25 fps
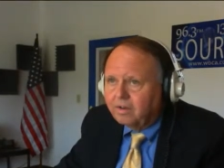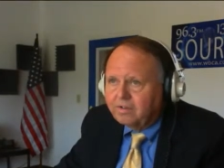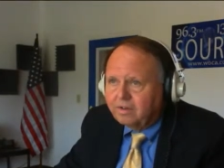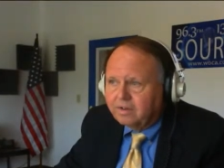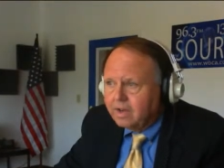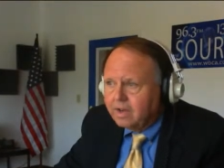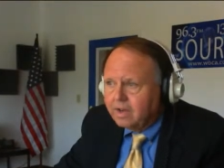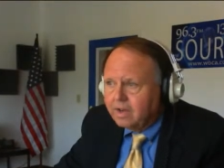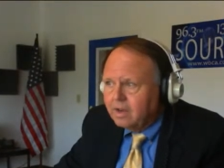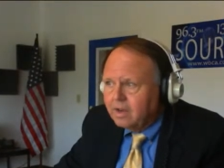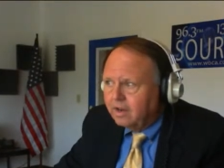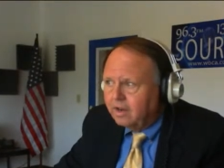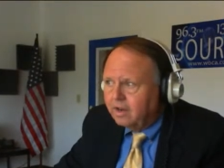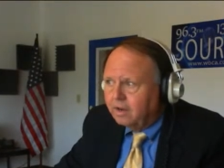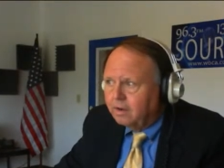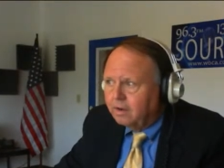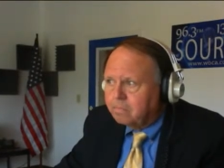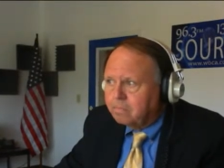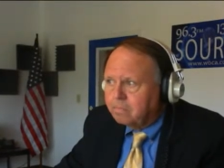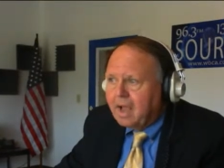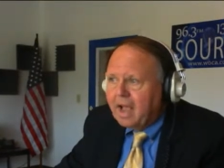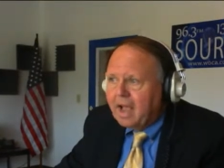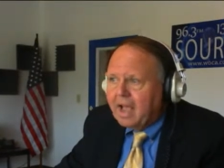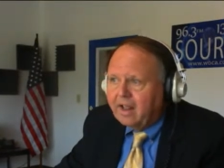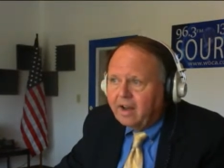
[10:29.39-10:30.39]
His his
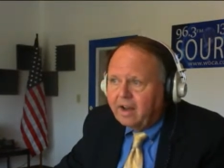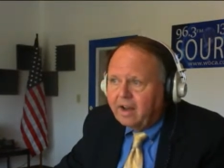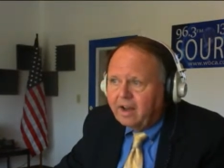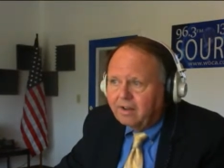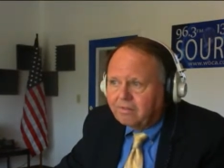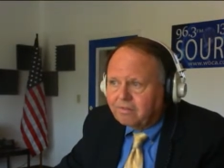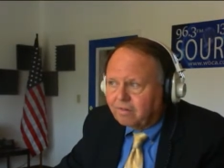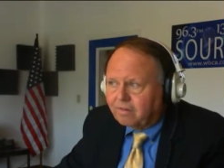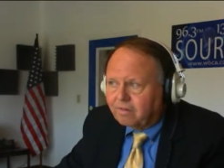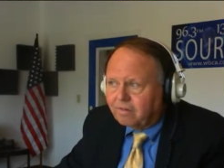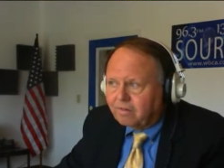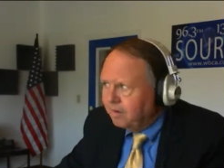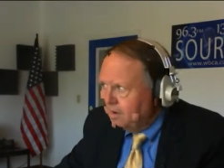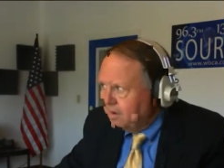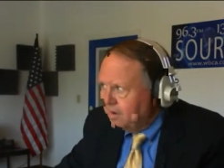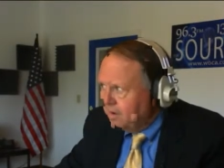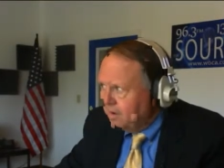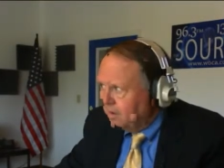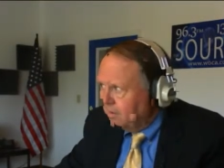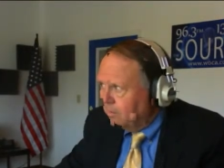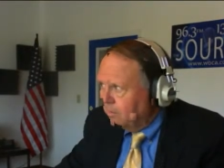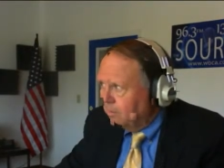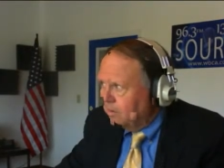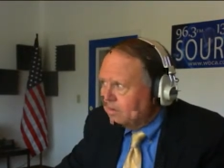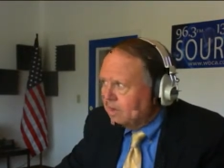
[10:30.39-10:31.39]
pat answer
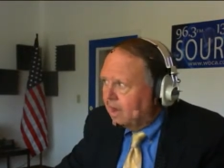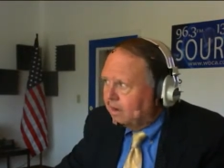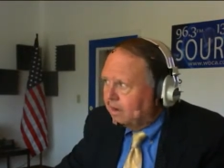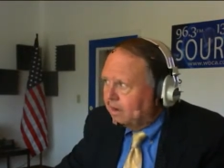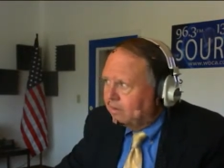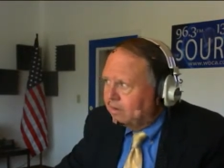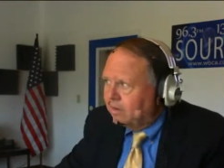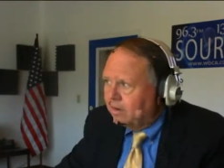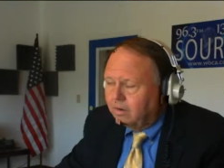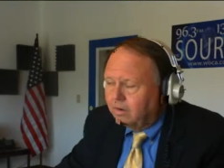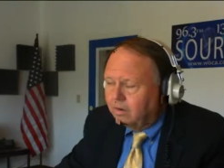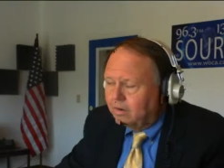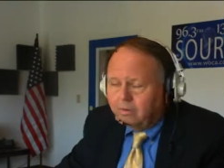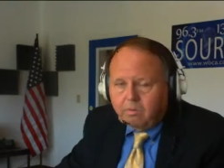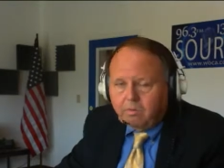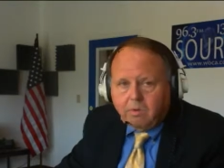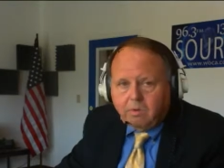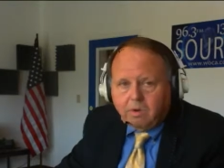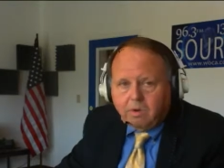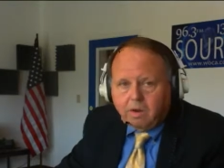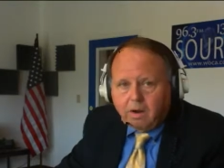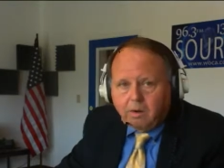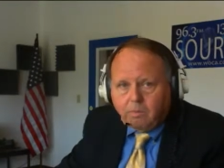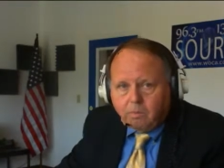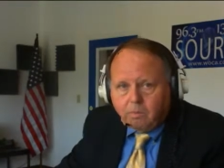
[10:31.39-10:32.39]
was, "I don't know
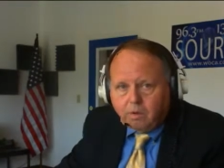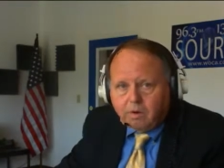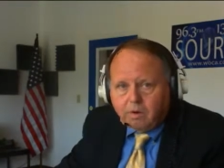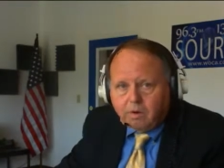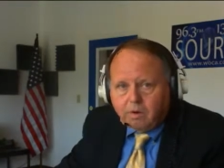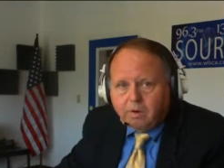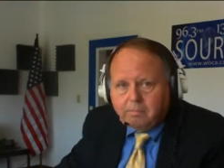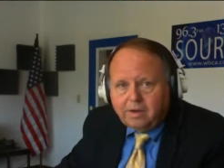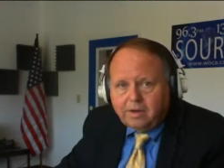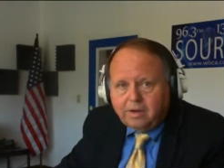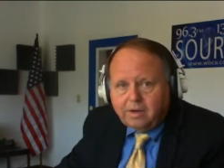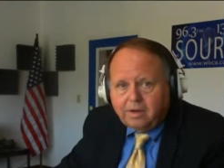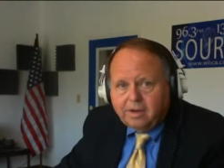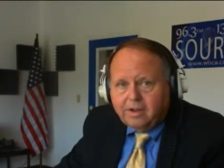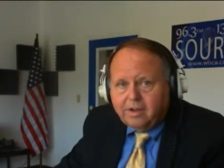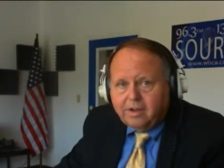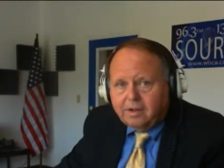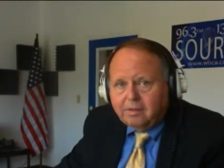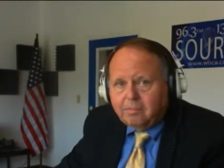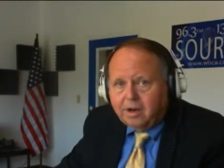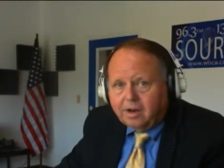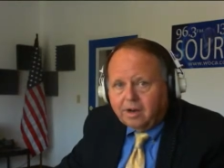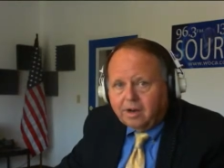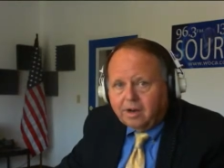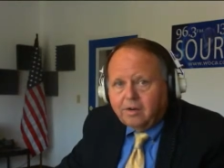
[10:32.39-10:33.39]
what I want to be,
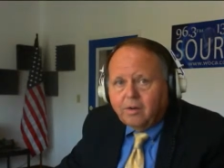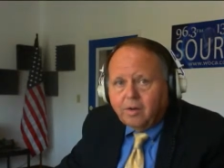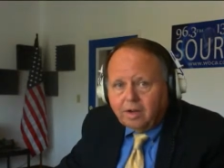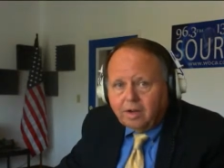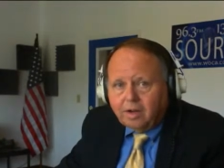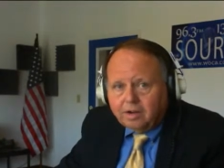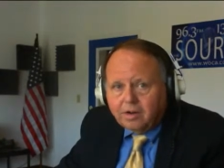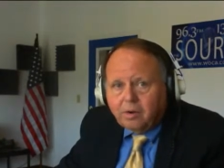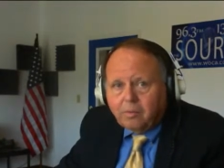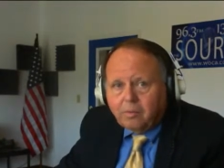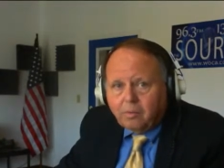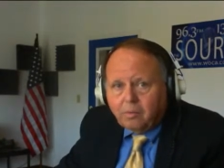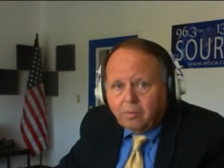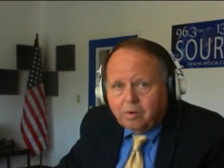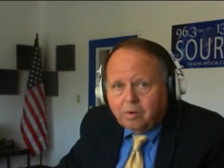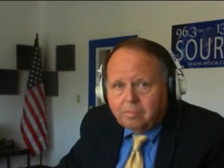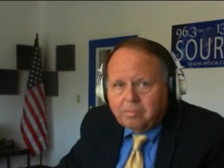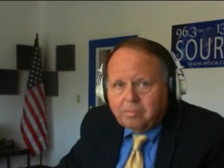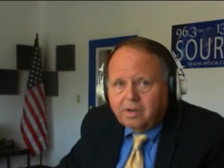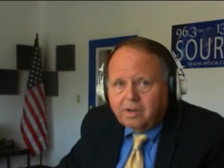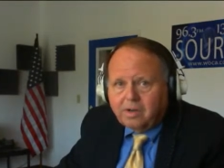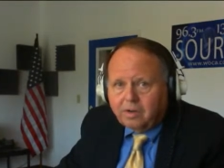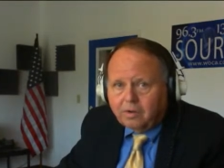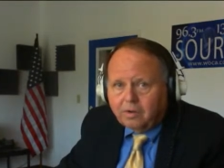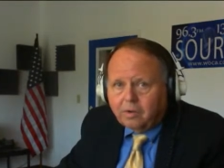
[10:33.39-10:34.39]
but I know I don't want to
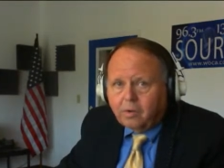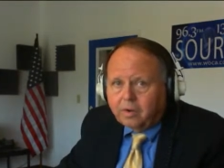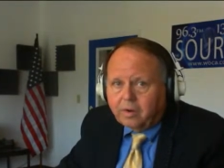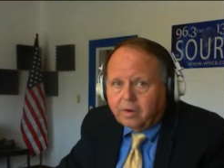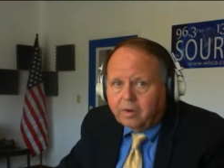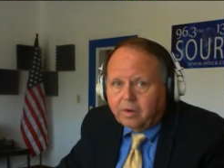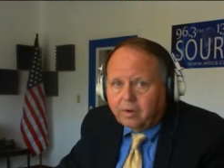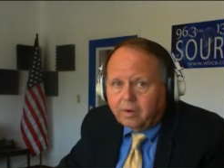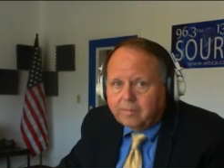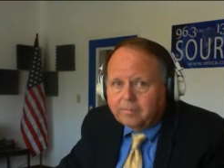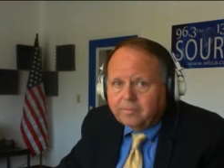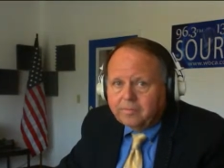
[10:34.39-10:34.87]
be a lawyer.